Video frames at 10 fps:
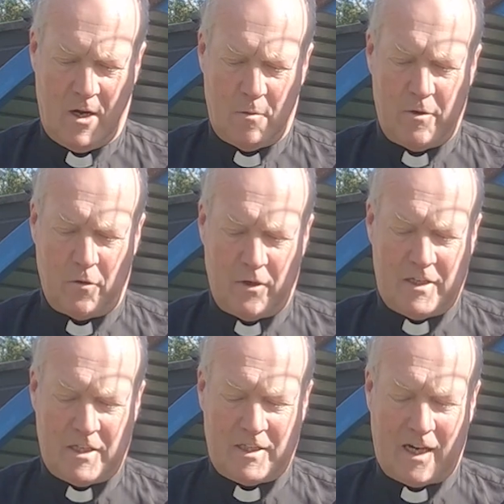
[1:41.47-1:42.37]
We don't need
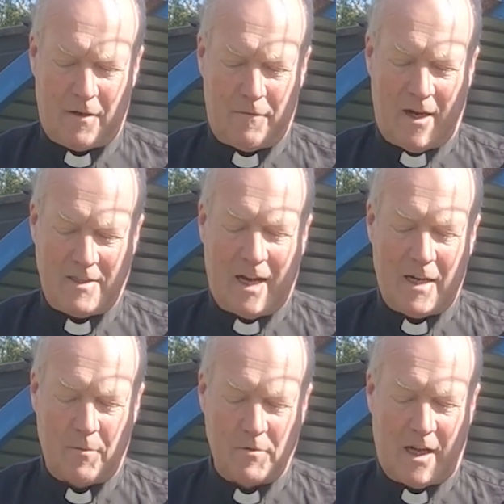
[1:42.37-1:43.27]
to sacrifice
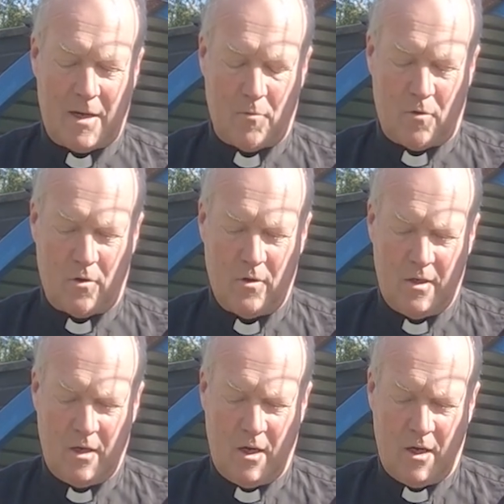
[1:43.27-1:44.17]
animals anymore.
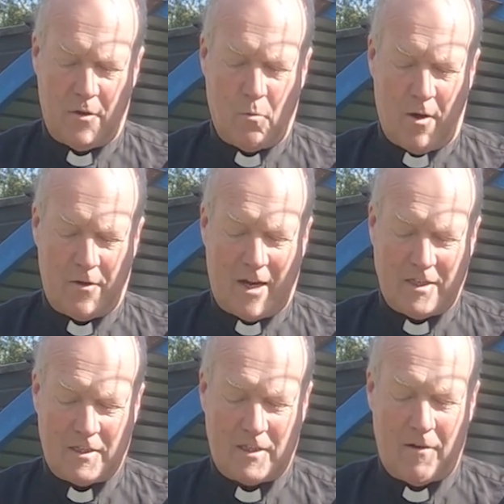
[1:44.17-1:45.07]
The one
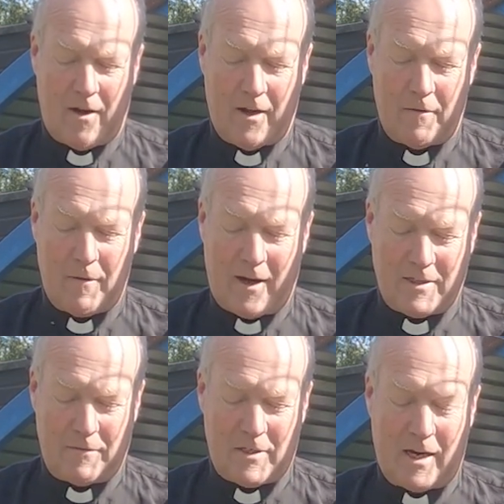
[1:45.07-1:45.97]
necessary and
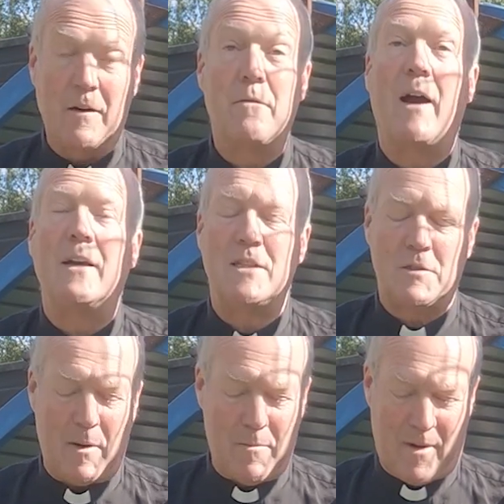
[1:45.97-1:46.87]
effective sacrifice has
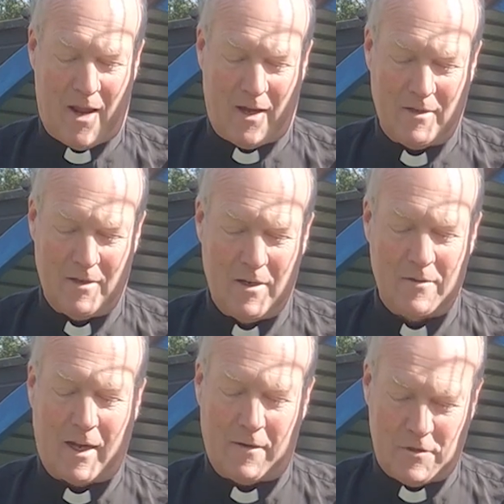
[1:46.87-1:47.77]
been made,
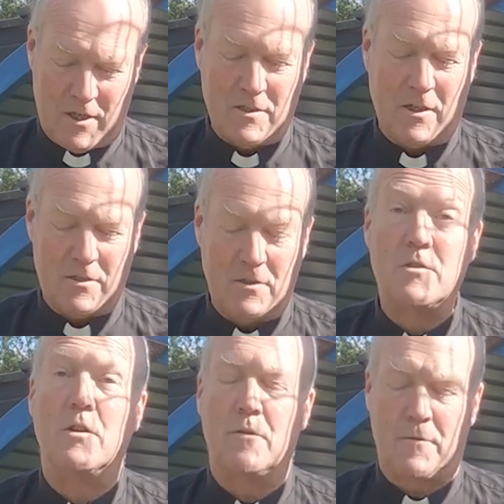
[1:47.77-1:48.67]
that of Jesus, the
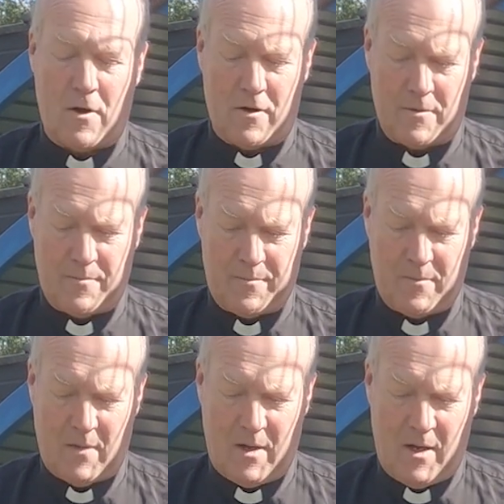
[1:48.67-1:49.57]
Son of God.
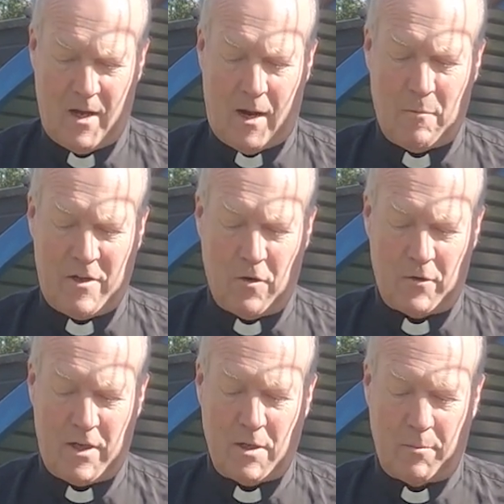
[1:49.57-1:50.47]
And we don't
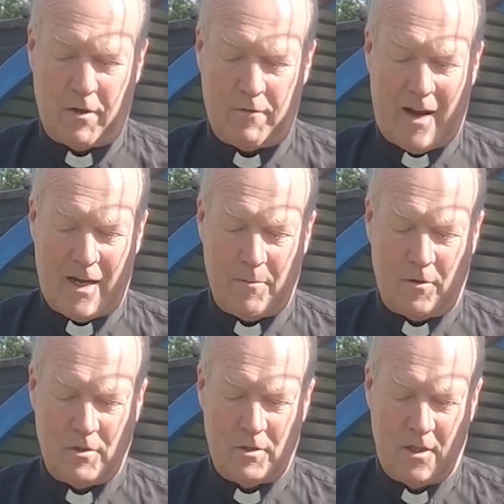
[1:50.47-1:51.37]
need the blood of
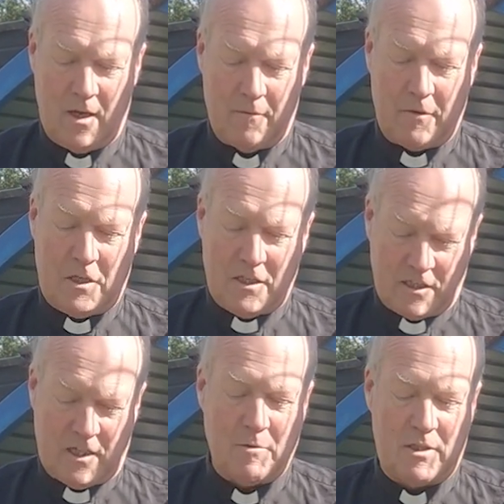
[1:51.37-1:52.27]
animals, for
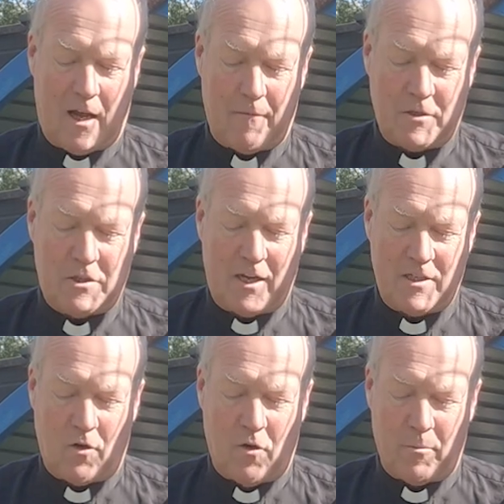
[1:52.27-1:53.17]
Jesus himself has shed
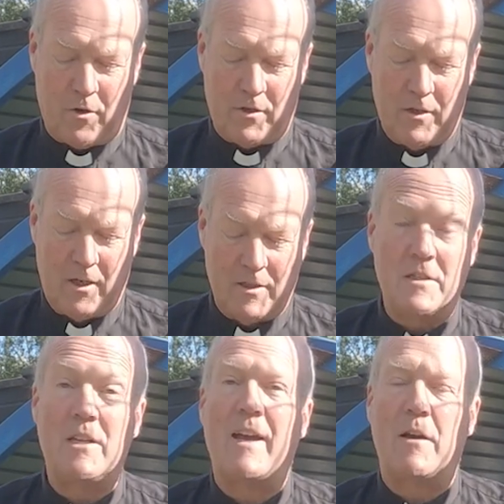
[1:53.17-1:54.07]
his own blood to
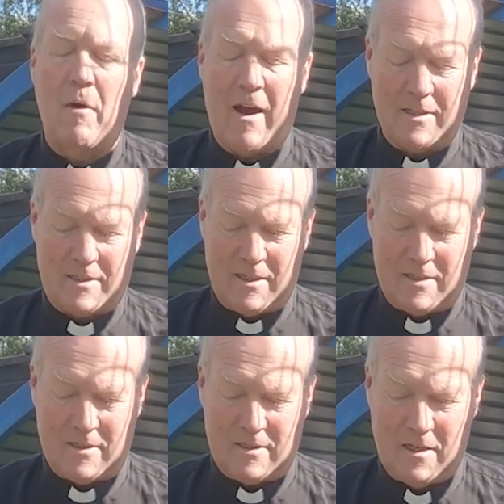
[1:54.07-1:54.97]
take away our
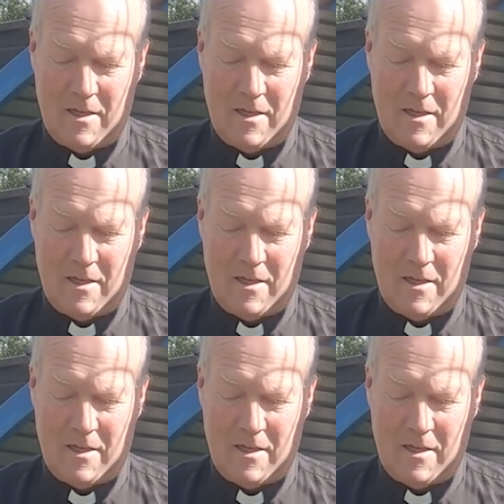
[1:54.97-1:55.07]
sins